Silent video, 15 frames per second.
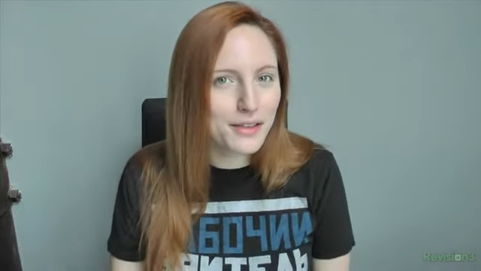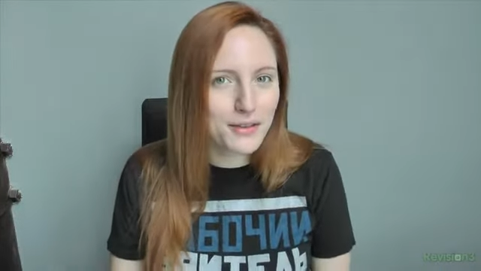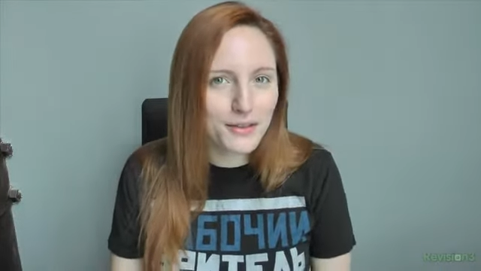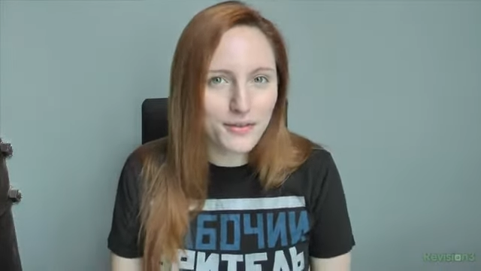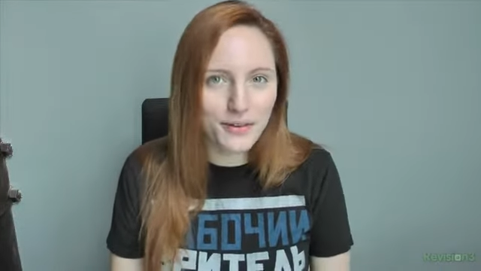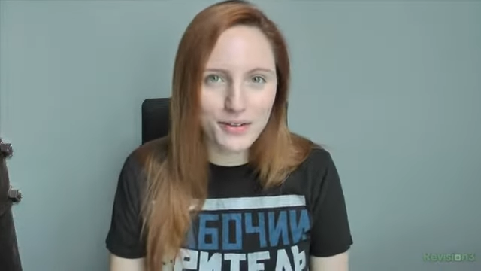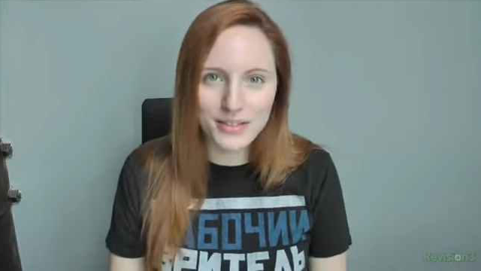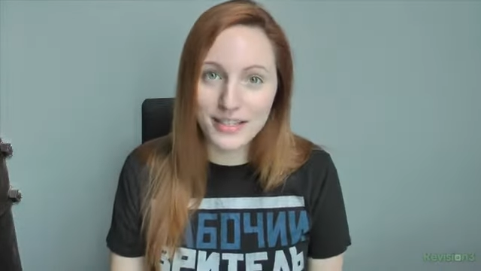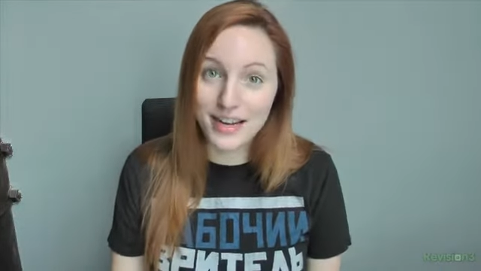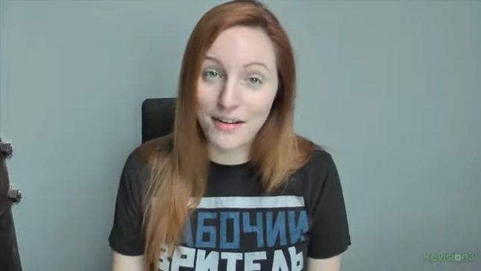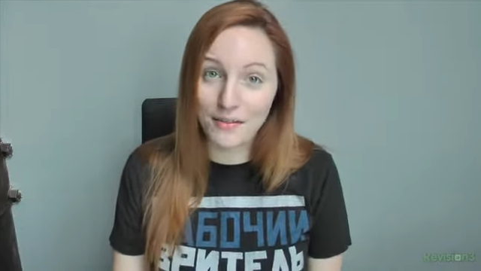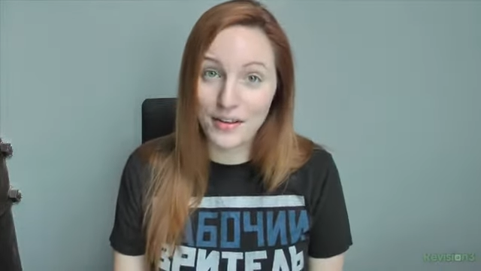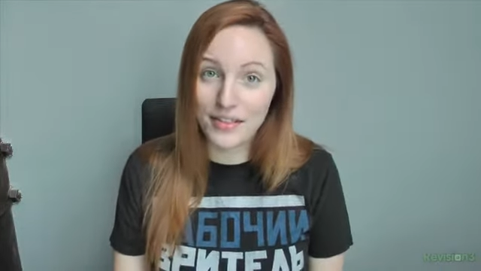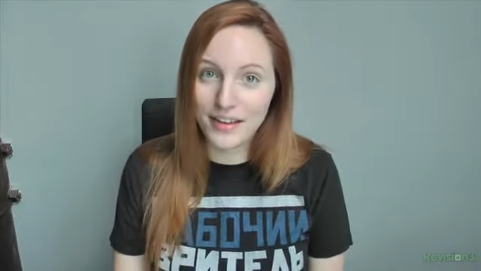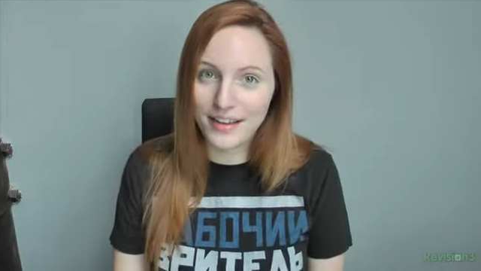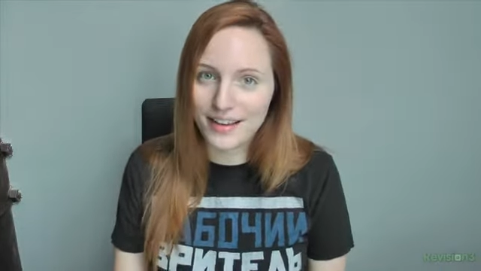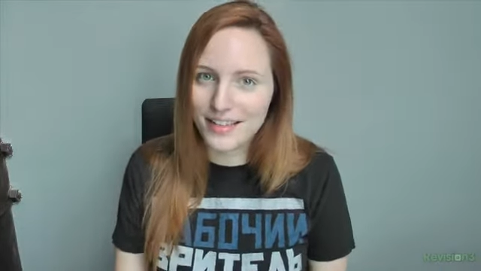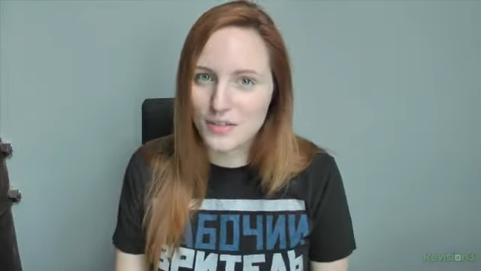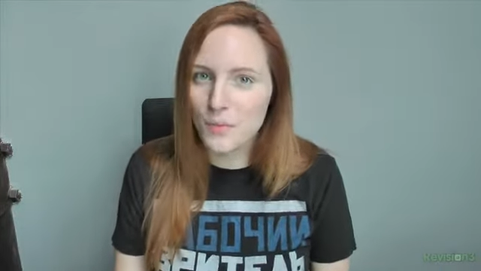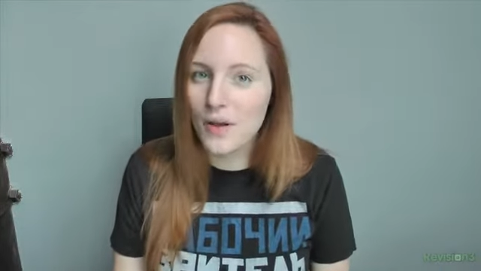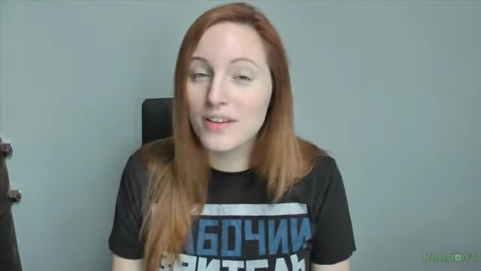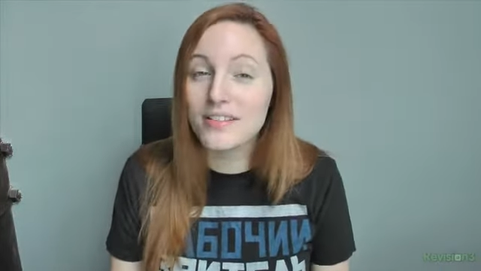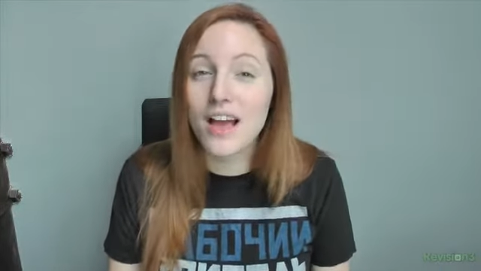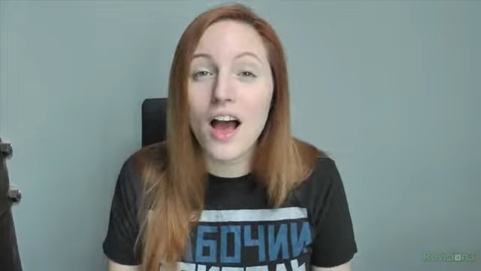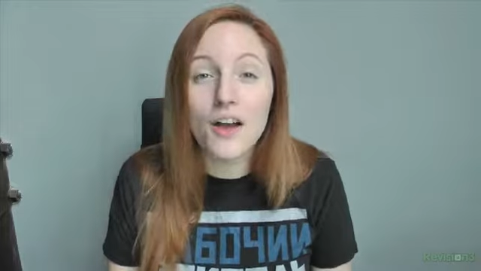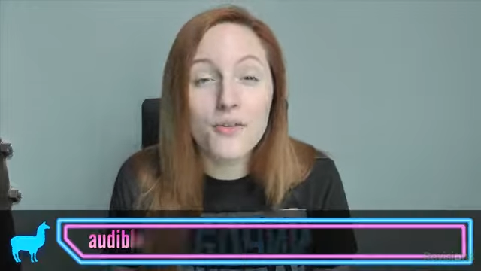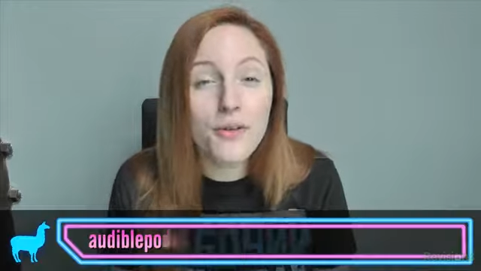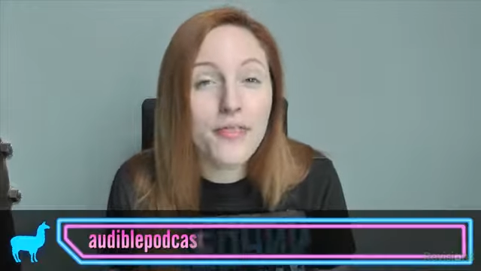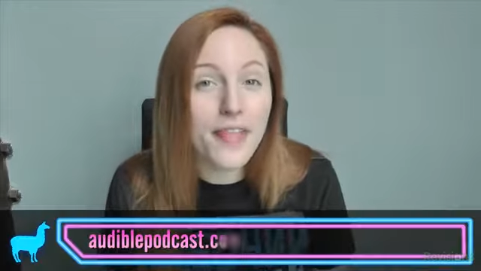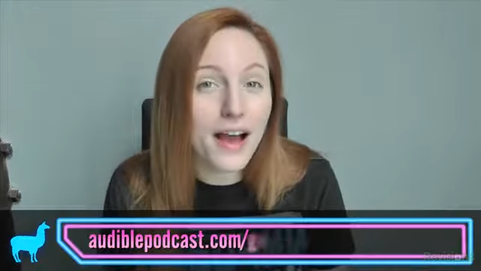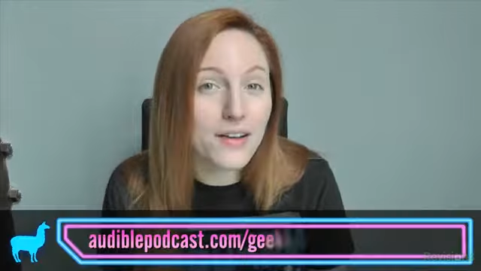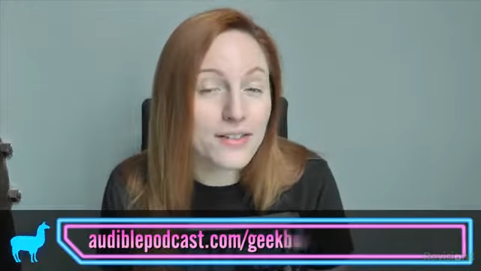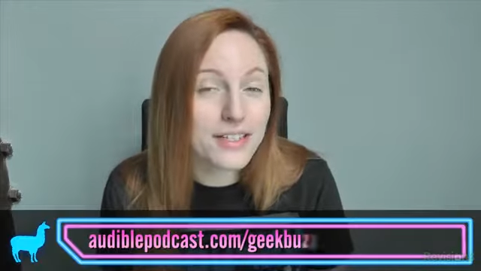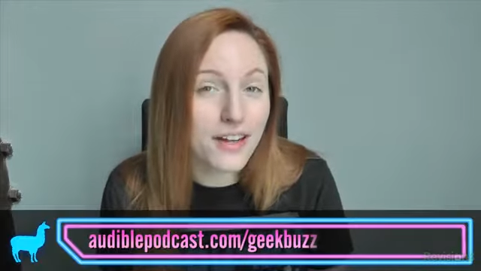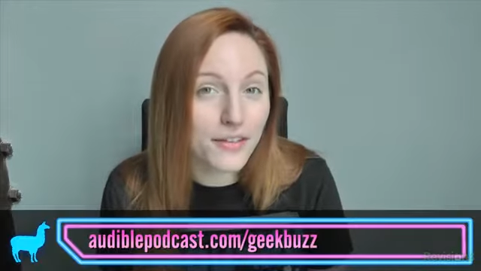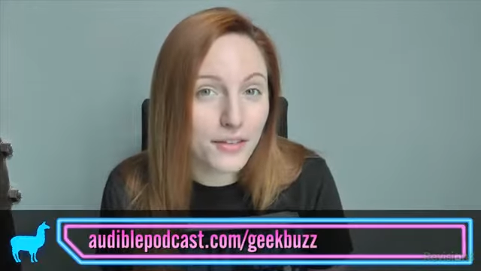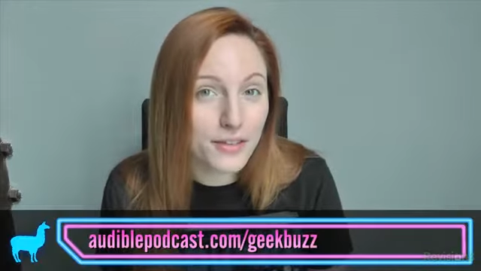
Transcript: the universe, and everything, as well as 100,000